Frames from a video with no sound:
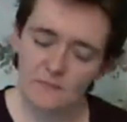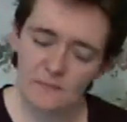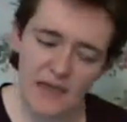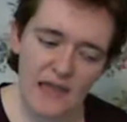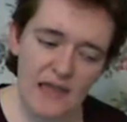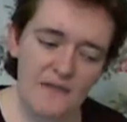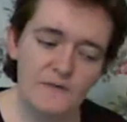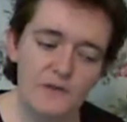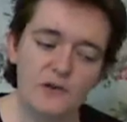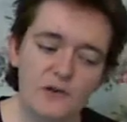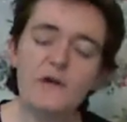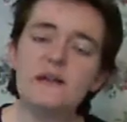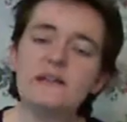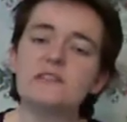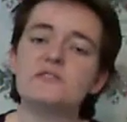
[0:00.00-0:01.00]
If you're
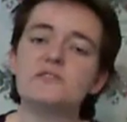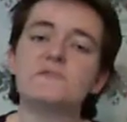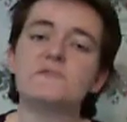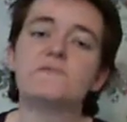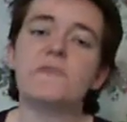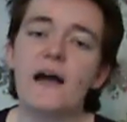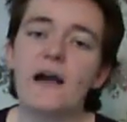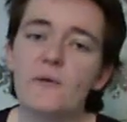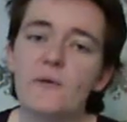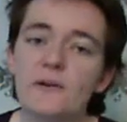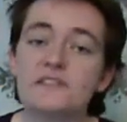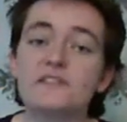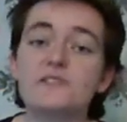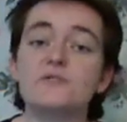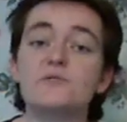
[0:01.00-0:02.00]
going to do
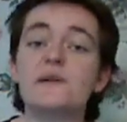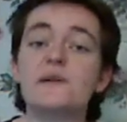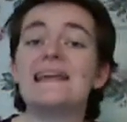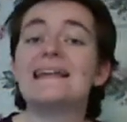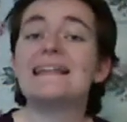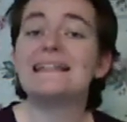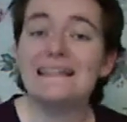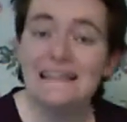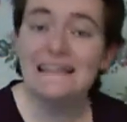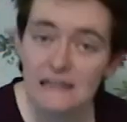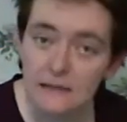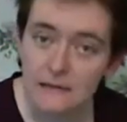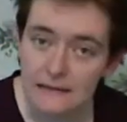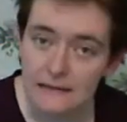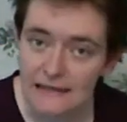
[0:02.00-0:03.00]
fireworks, do it
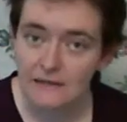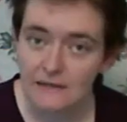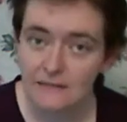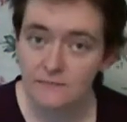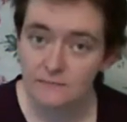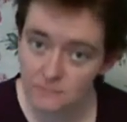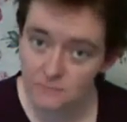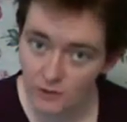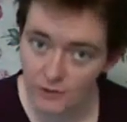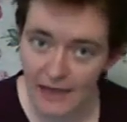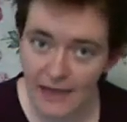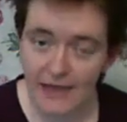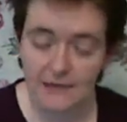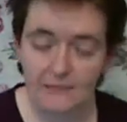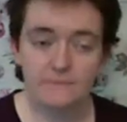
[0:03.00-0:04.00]
legally,
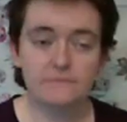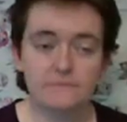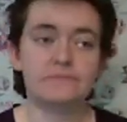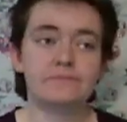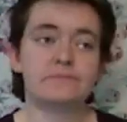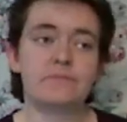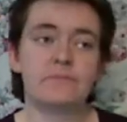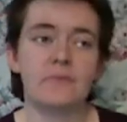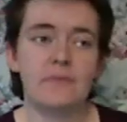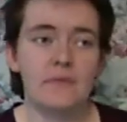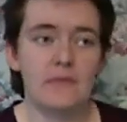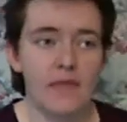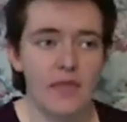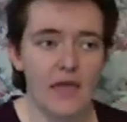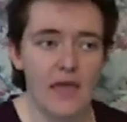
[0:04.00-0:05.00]
okay?
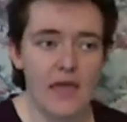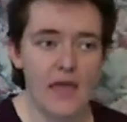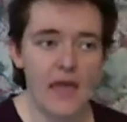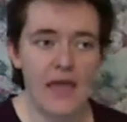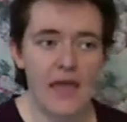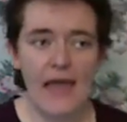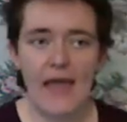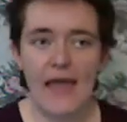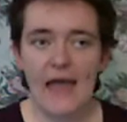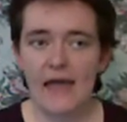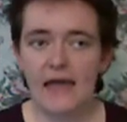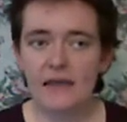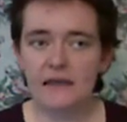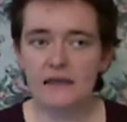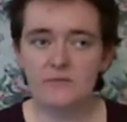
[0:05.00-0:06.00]

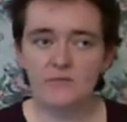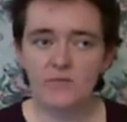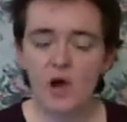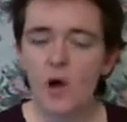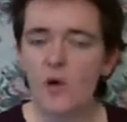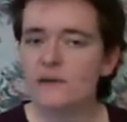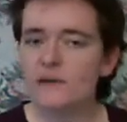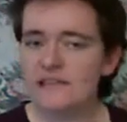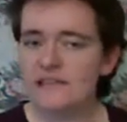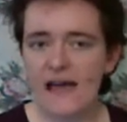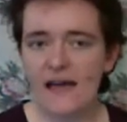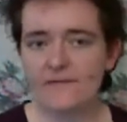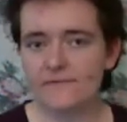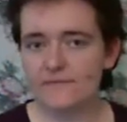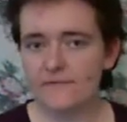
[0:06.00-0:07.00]
And always
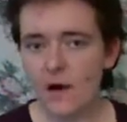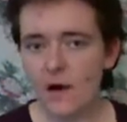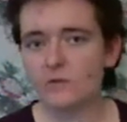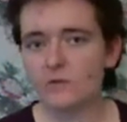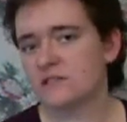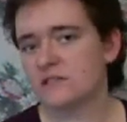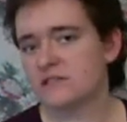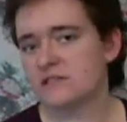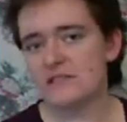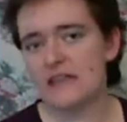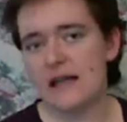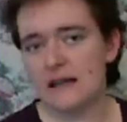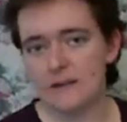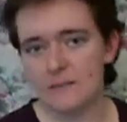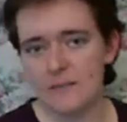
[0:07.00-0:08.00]
have hoses
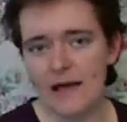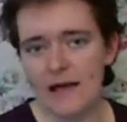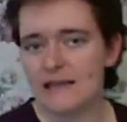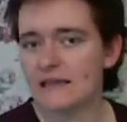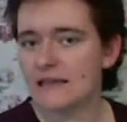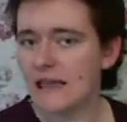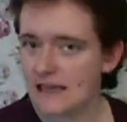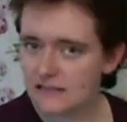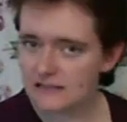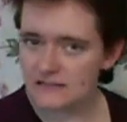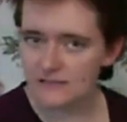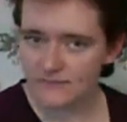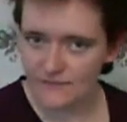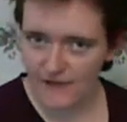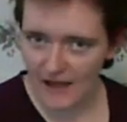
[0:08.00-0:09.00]
standing by in
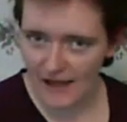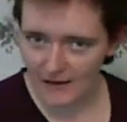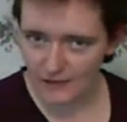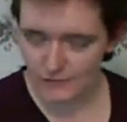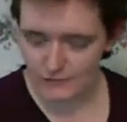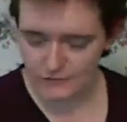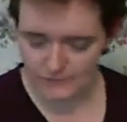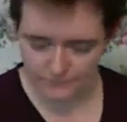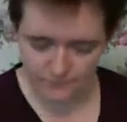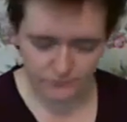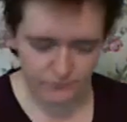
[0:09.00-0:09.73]
case of fires.